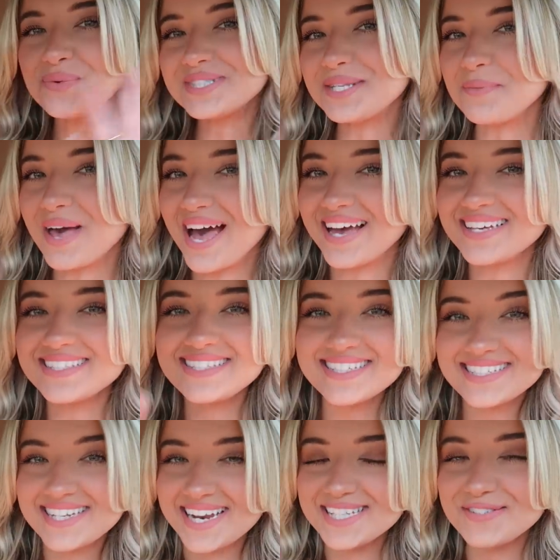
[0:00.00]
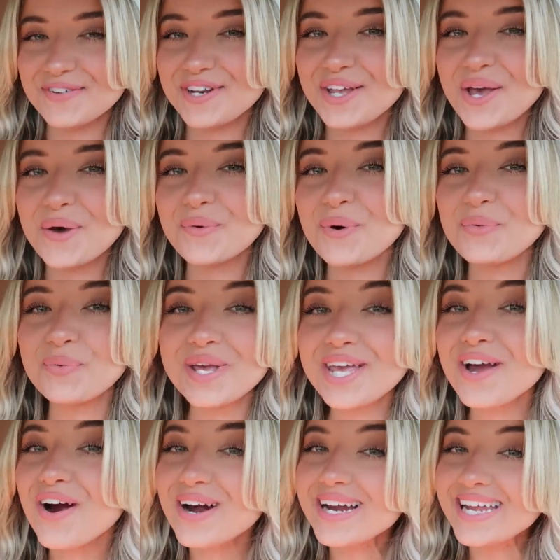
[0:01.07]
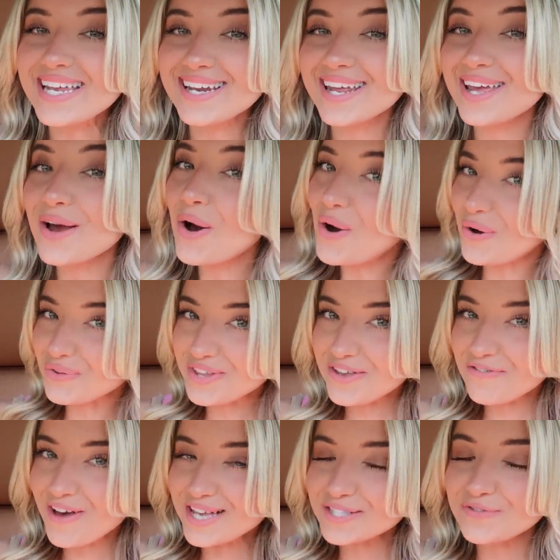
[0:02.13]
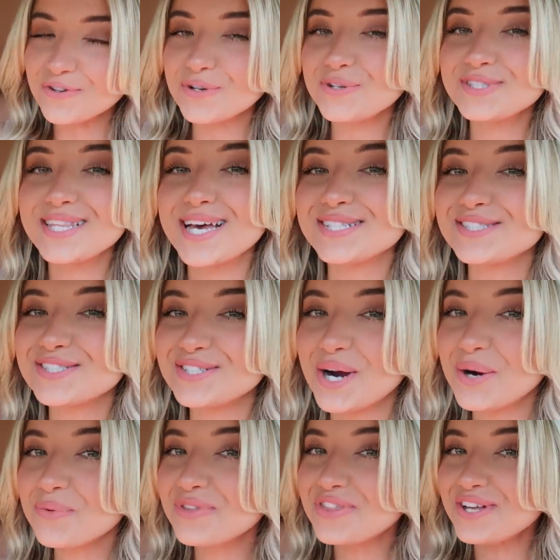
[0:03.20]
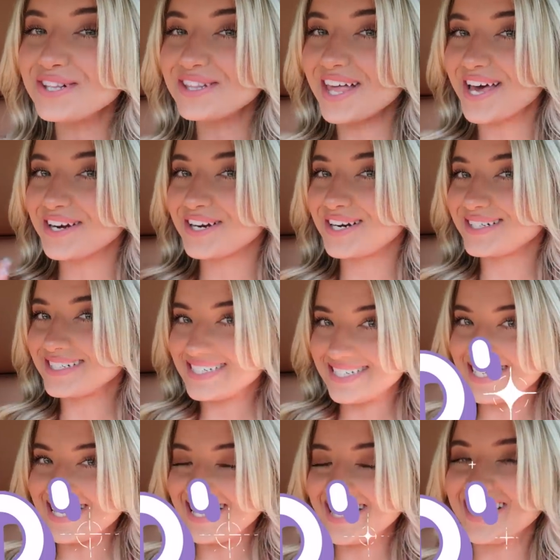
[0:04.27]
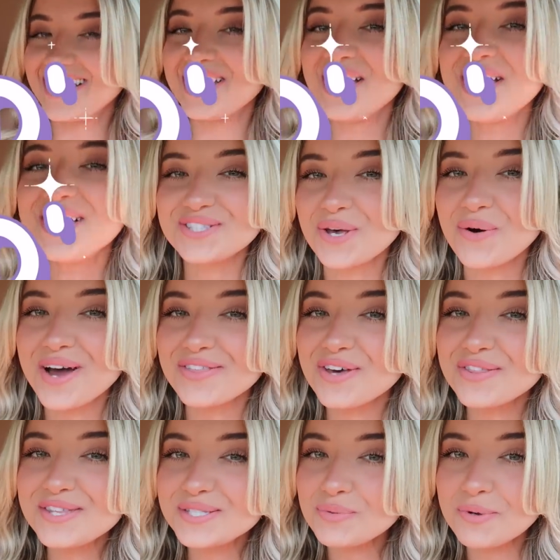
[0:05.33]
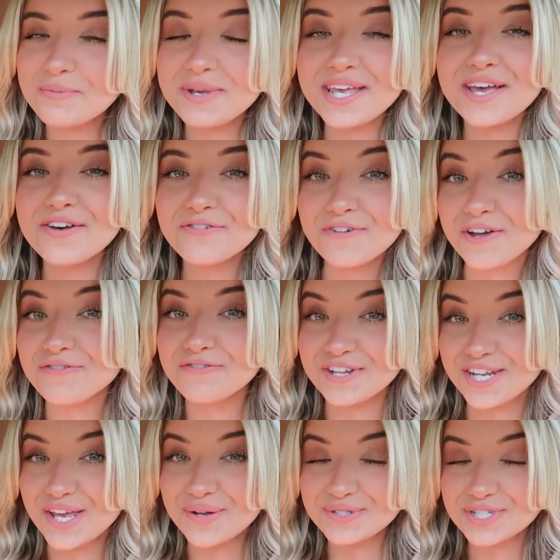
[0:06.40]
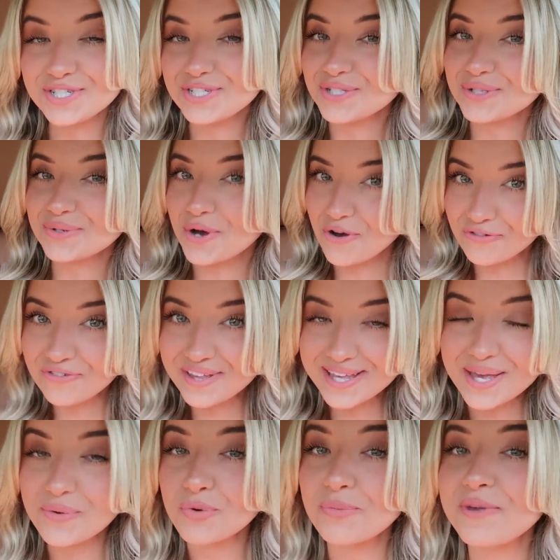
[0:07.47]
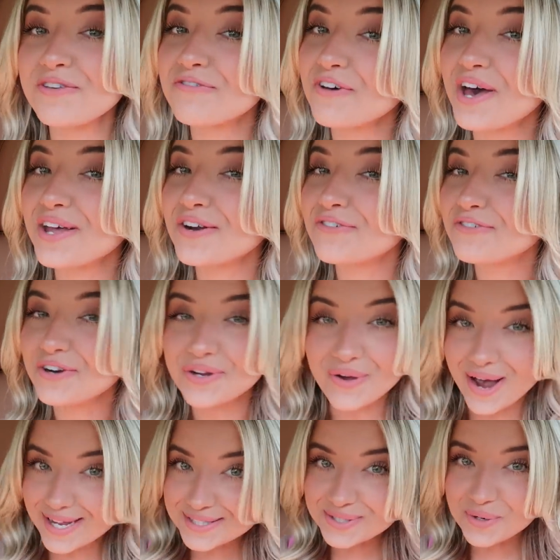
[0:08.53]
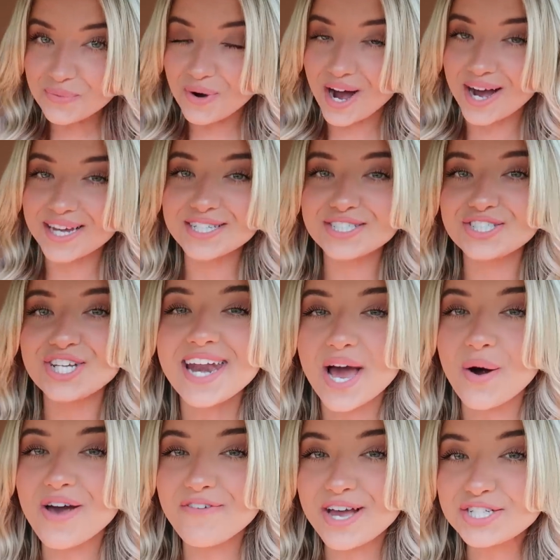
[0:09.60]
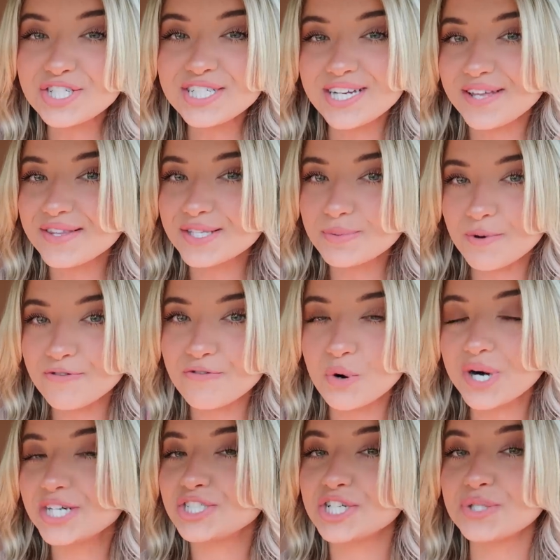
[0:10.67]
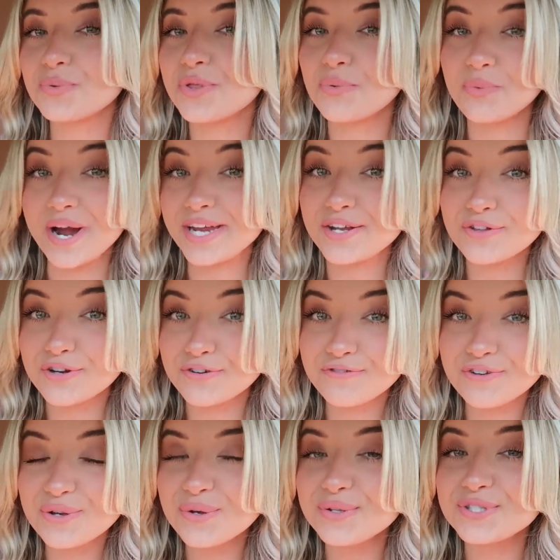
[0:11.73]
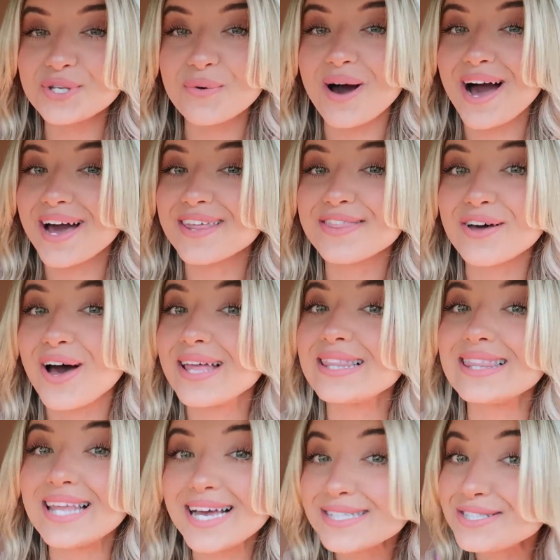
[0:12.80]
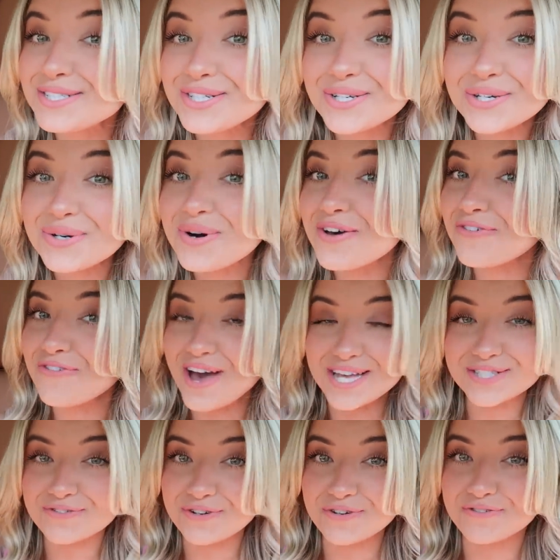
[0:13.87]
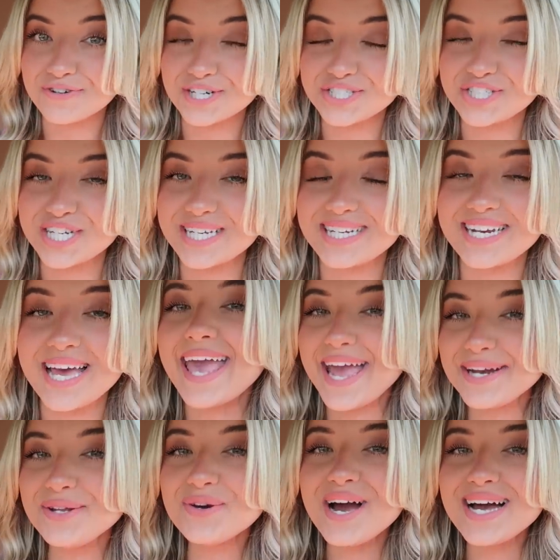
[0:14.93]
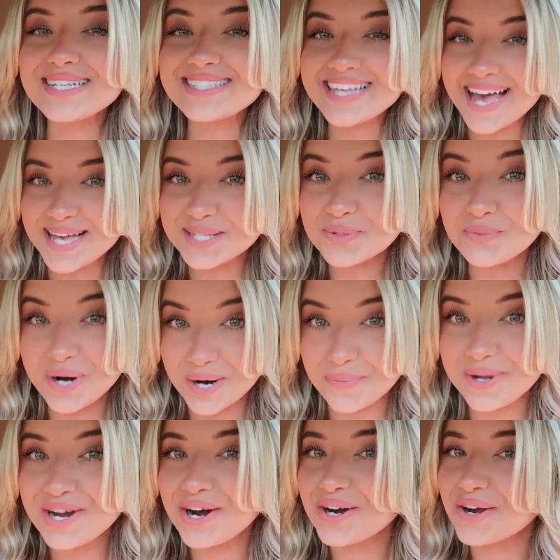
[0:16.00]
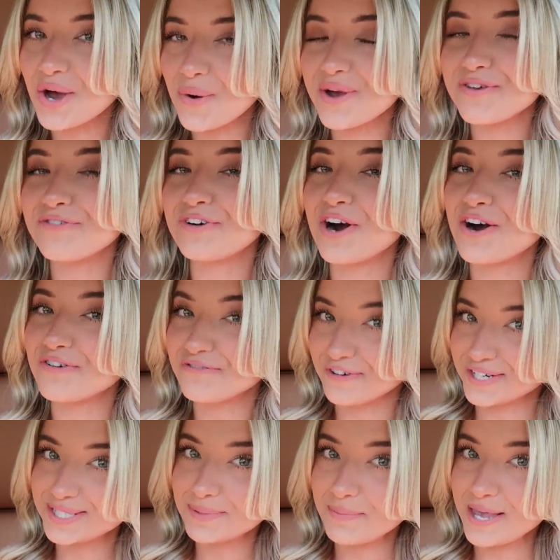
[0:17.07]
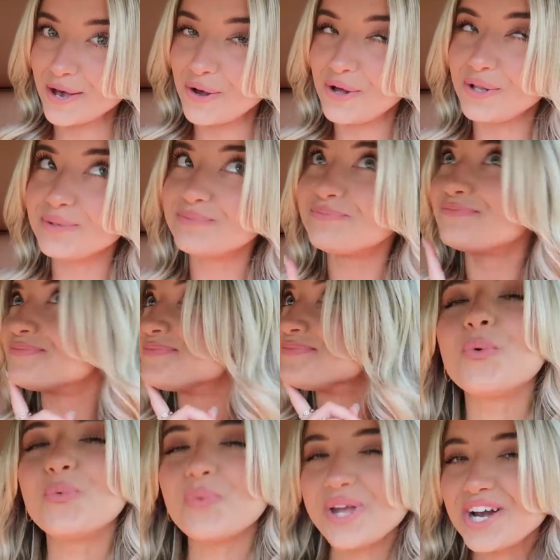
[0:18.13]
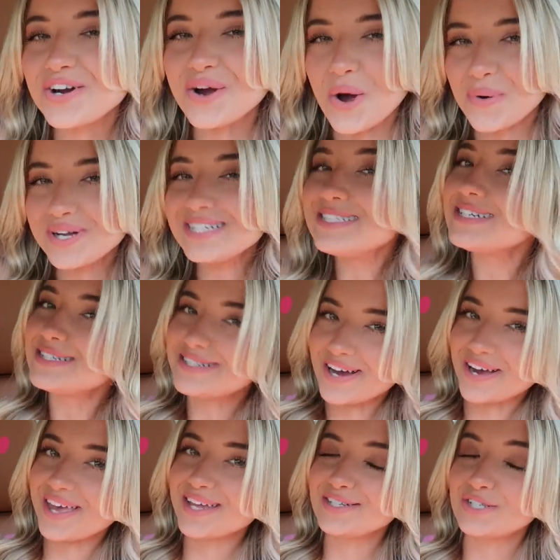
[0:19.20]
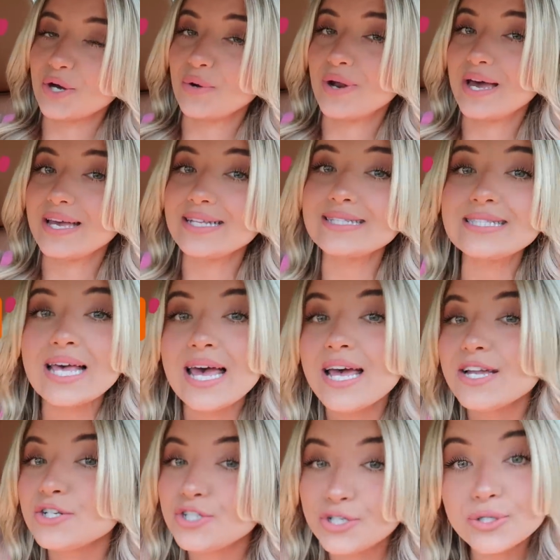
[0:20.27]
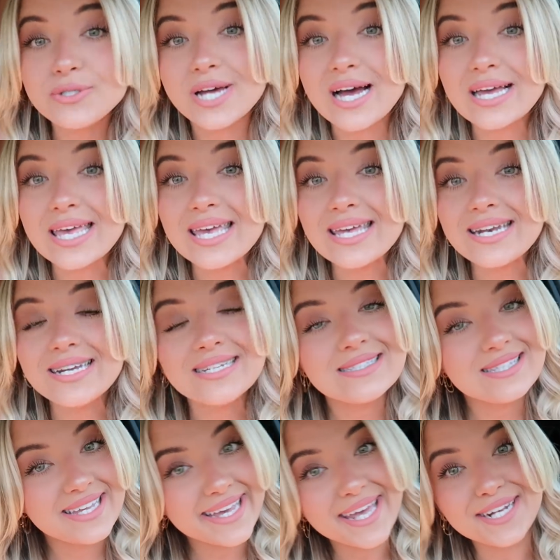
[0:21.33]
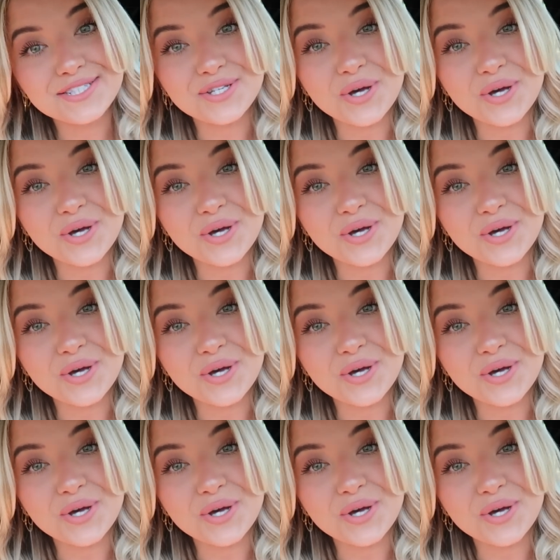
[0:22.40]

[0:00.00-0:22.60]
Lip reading: What's up, guys? Today's video, we are eating only fast foods that start with the letter D. So I thought this would be a fun video to do. Hopefully it will be fun for you guys to watch. Now, I've actually done this before just with regular food, so I thought let's do a fast food version. Can you guys guess where we are going for our first meal? We are going to Dunkin' Donuts. To Dunkin' to get a